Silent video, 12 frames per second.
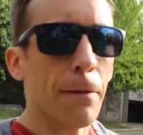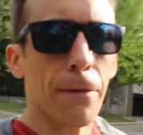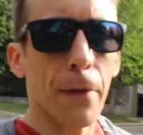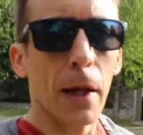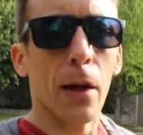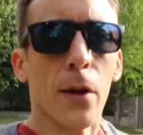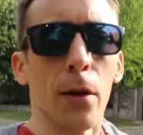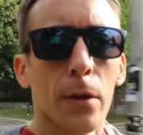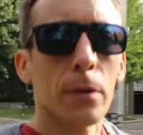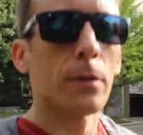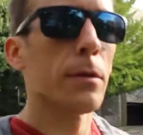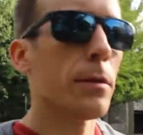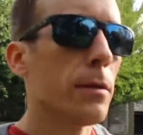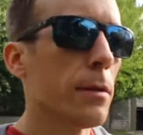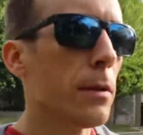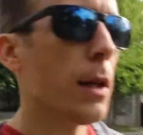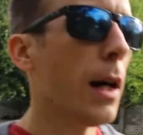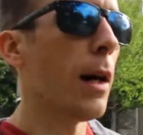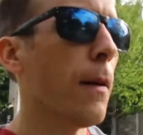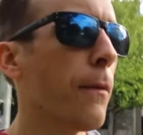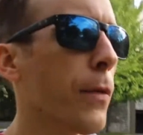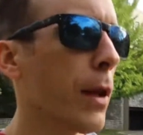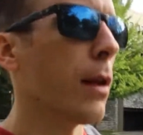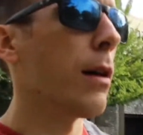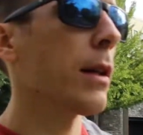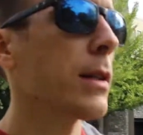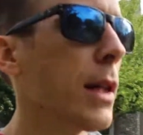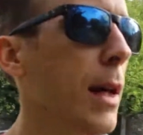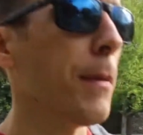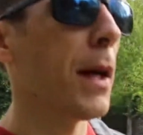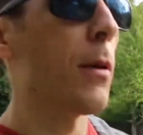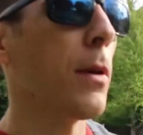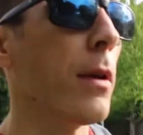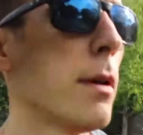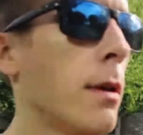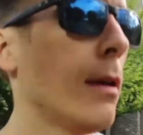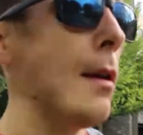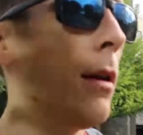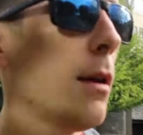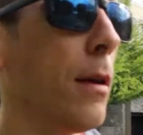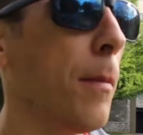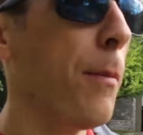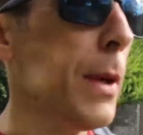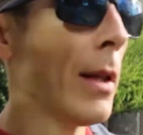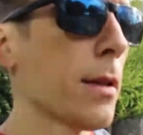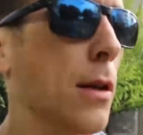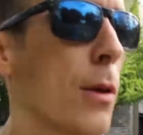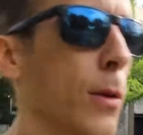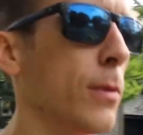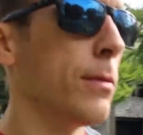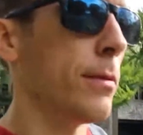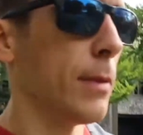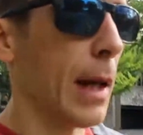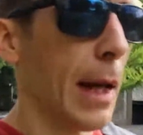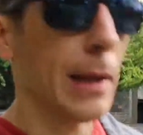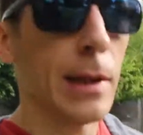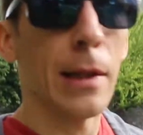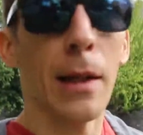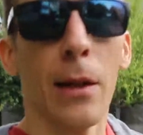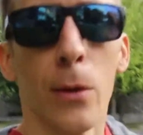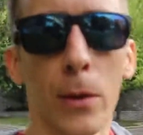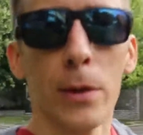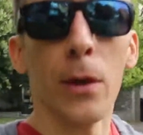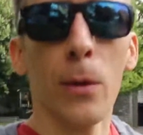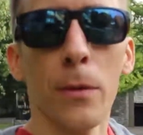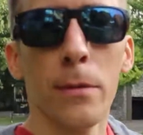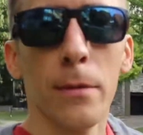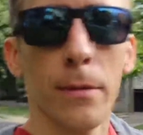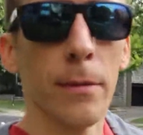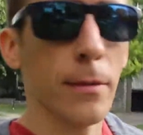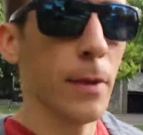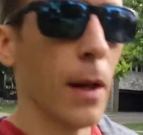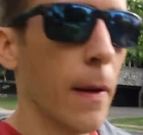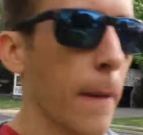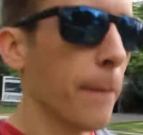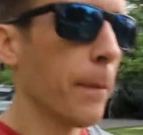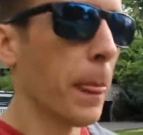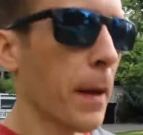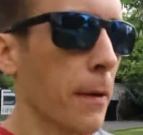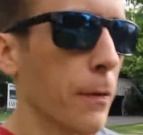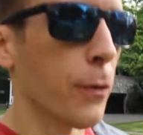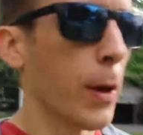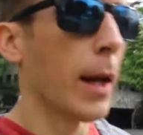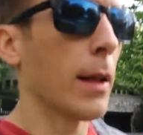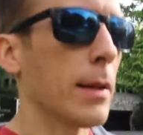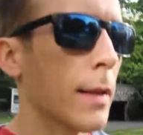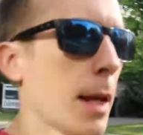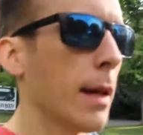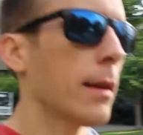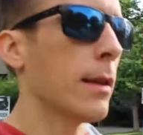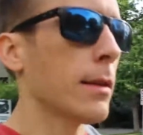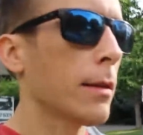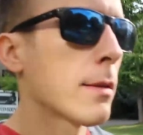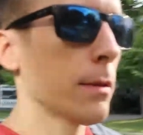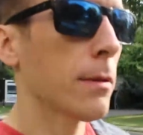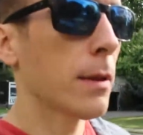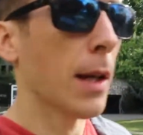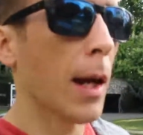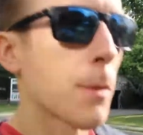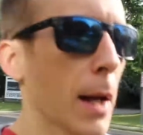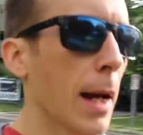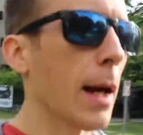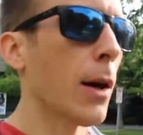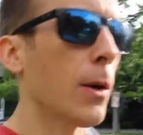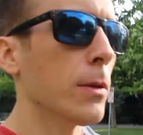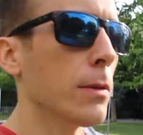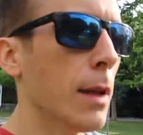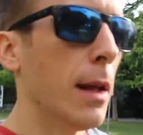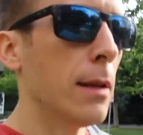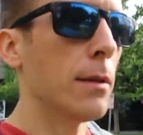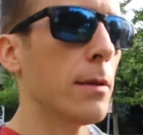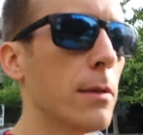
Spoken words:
fear. For the longest time, I would be so hesitant or so afraid to take this camera out and,